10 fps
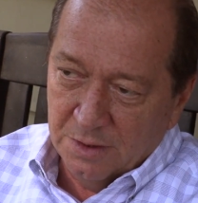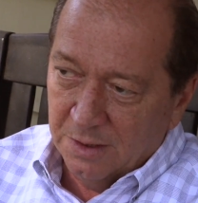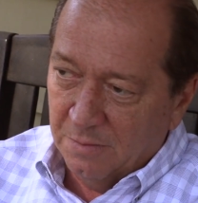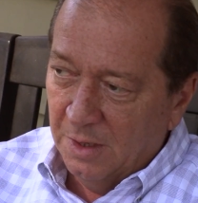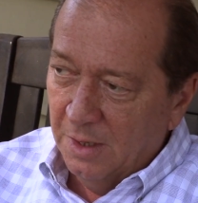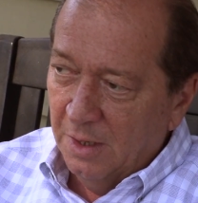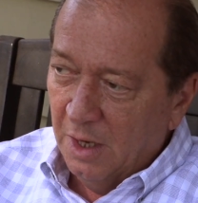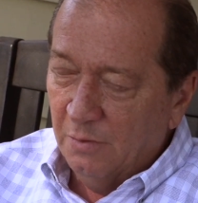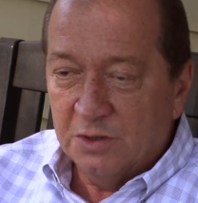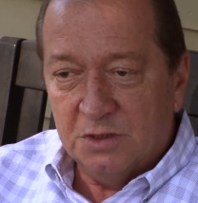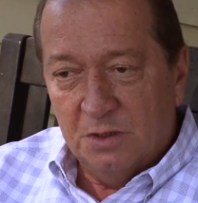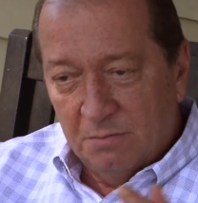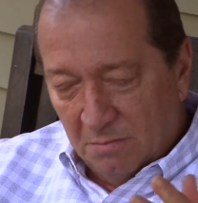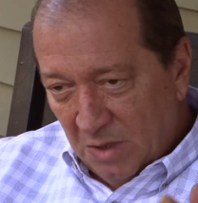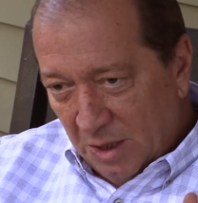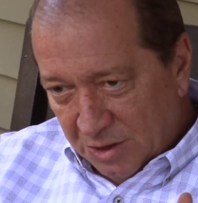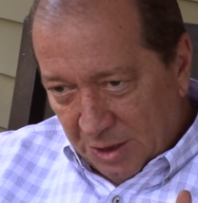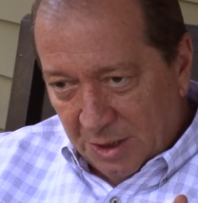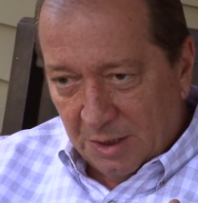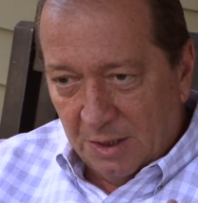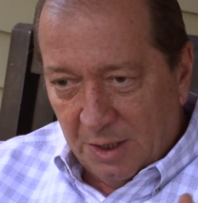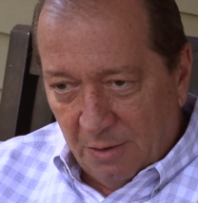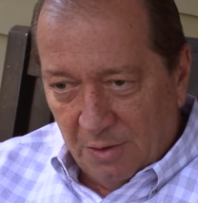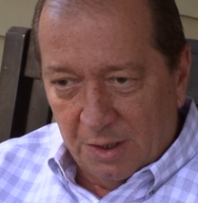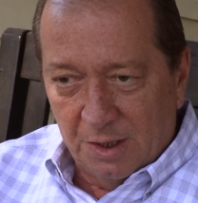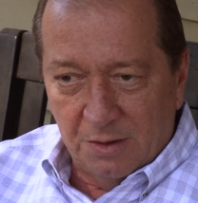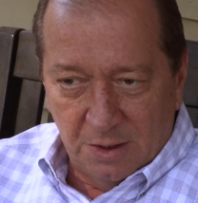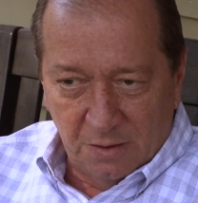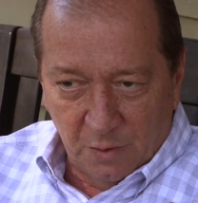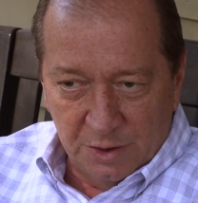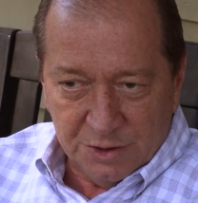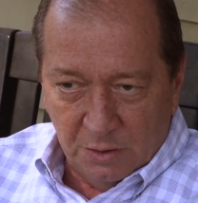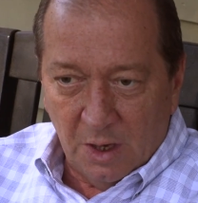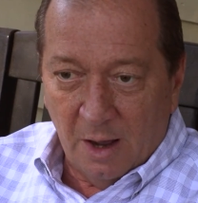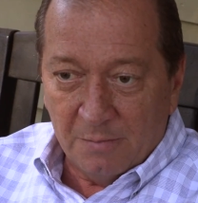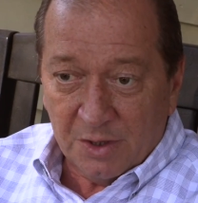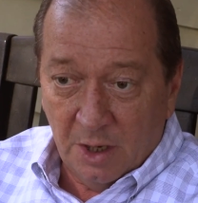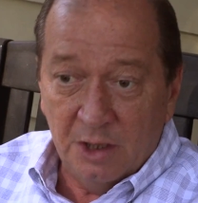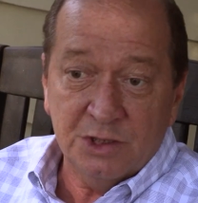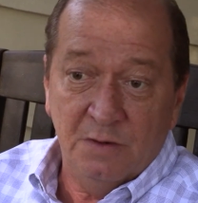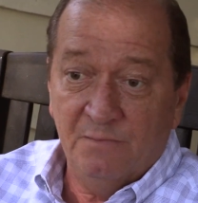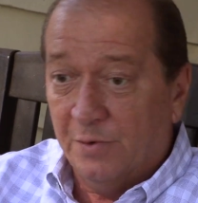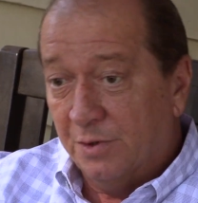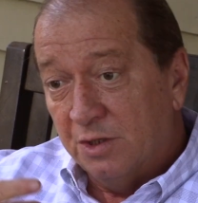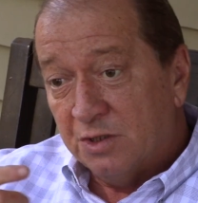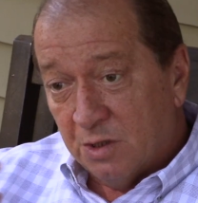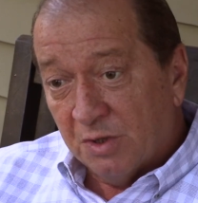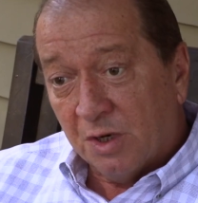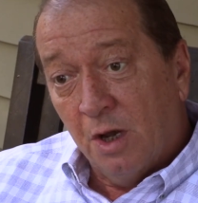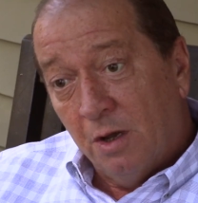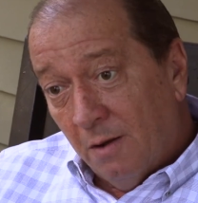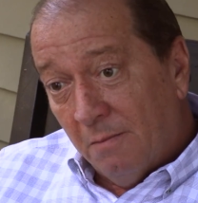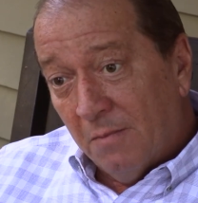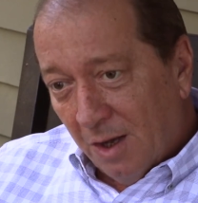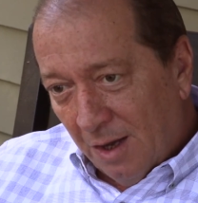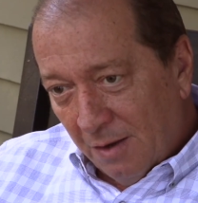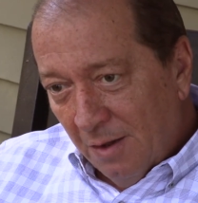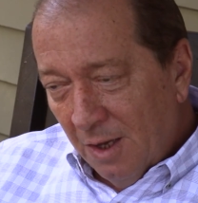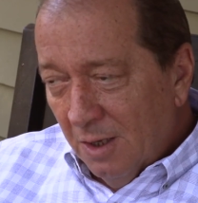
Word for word: the it was mentioned and noted in the original application for this to become a,